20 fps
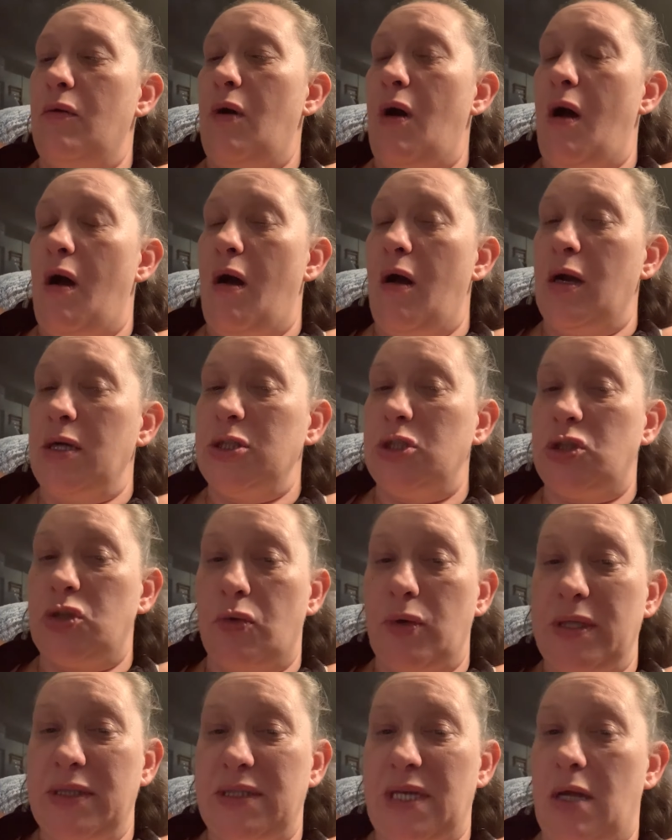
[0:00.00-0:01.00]
our
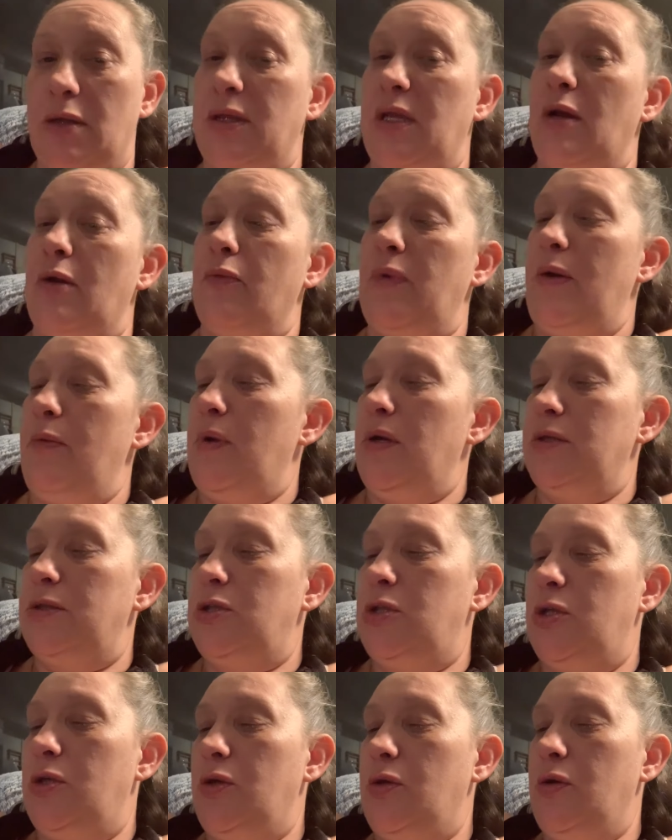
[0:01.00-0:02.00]
stories out there. We want
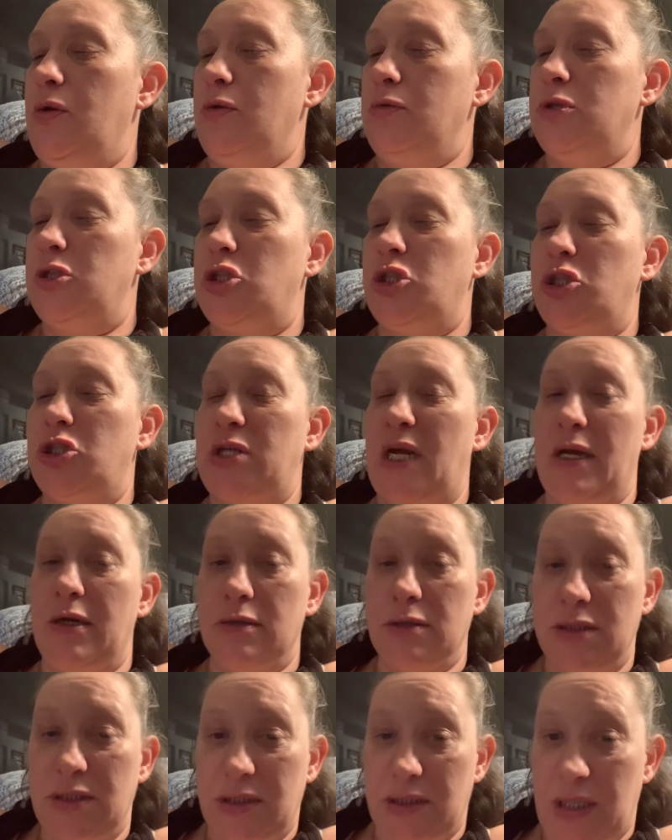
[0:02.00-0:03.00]
to share
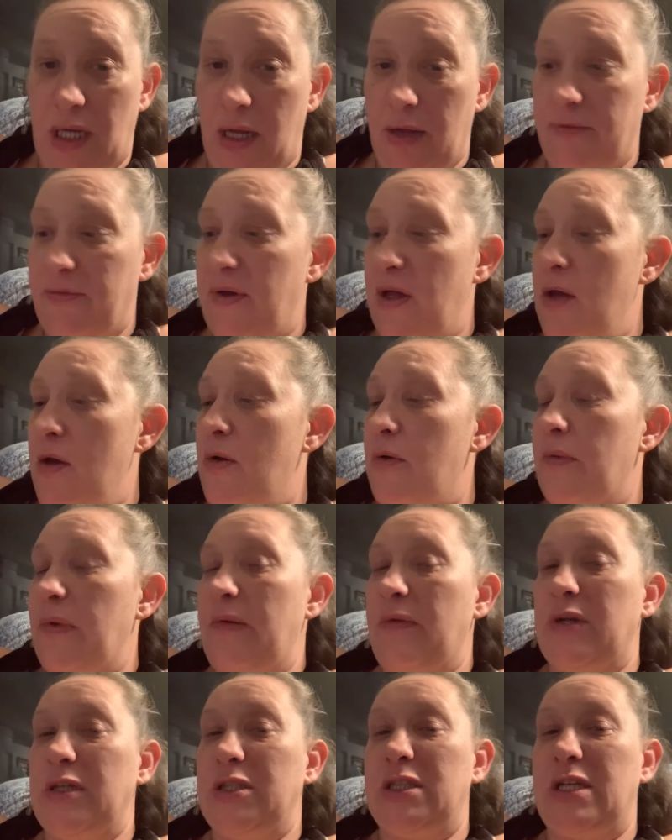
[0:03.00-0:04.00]
stuff. We
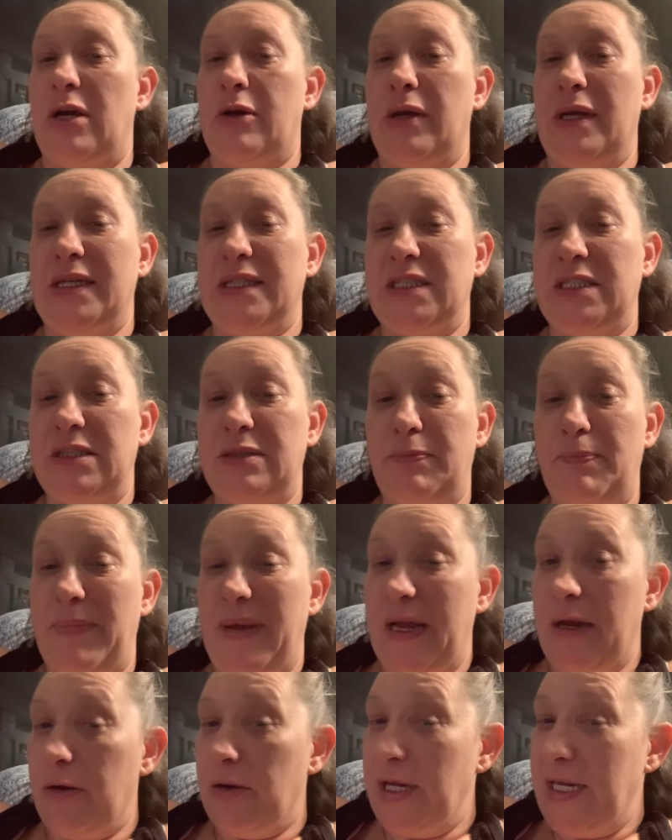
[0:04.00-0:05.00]
want to share
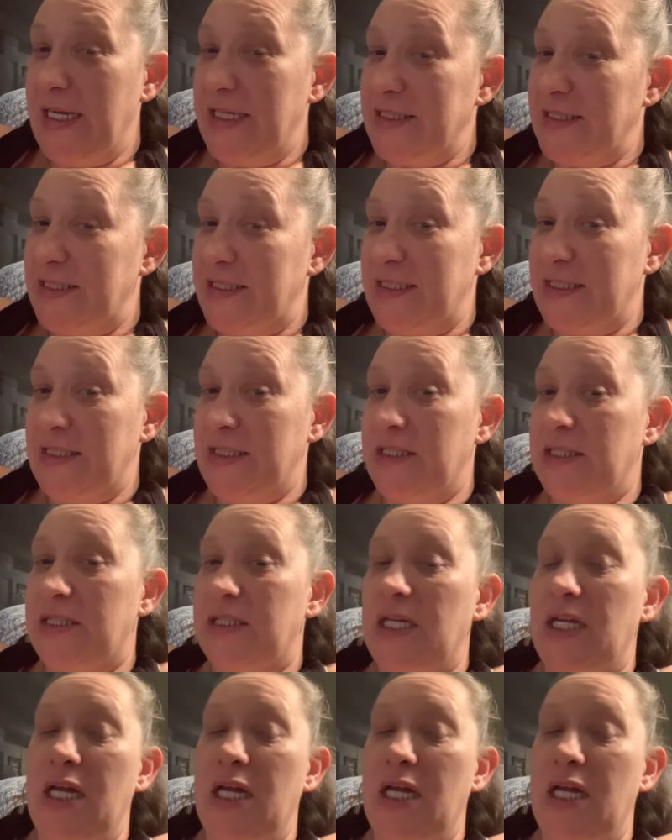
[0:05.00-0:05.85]
experiences